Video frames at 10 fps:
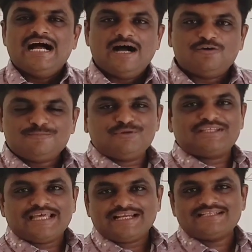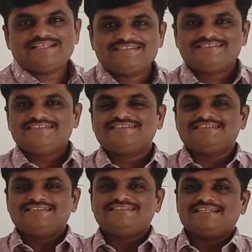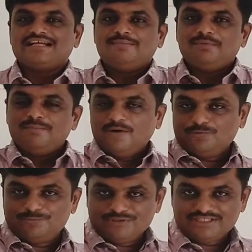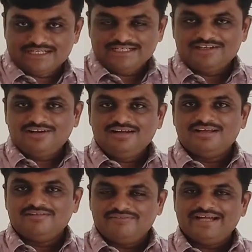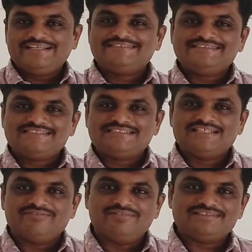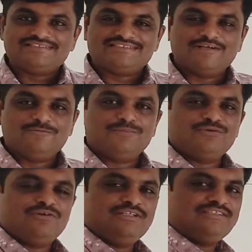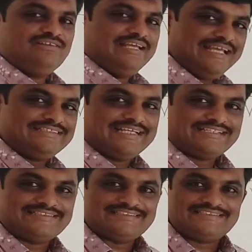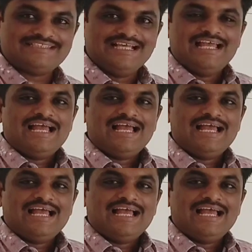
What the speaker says: Output characteristics is the graph of output current on y-axis versus output voltage on x-axis,